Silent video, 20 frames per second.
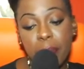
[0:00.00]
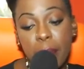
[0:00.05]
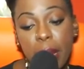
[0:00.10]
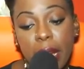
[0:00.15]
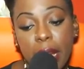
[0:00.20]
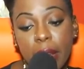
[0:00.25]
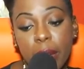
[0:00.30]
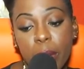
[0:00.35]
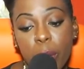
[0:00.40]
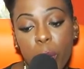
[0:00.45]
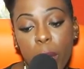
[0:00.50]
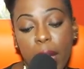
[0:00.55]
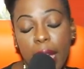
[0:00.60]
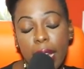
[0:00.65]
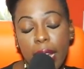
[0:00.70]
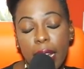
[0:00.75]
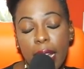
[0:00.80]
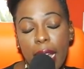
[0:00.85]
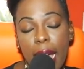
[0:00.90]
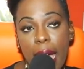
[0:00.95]
been
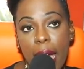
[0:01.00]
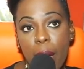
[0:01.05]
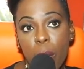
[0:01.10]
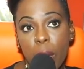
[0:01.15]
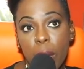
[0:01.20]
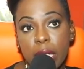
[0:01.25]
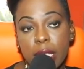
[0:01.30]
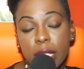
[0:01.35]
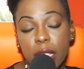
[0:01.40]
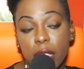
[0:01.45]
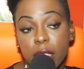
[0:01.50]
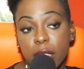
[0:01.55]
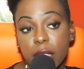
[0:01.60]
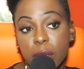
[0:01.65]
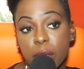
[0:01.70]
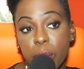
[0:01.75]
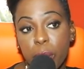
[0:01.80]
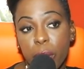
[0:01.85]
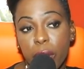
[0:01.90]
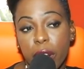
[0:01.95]
when I went on
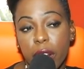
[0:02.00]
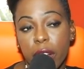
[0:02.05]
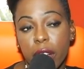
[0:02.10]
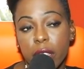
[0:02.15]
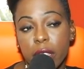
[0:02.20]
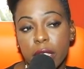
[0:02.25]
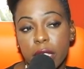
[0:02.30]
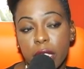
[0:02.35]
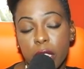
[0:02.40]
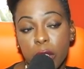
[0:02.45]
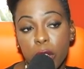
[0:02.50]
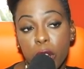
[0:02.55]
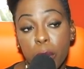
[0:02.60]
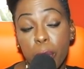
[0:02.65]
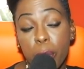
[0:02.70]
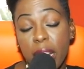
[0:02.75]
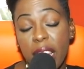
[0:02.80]
tour to Europe.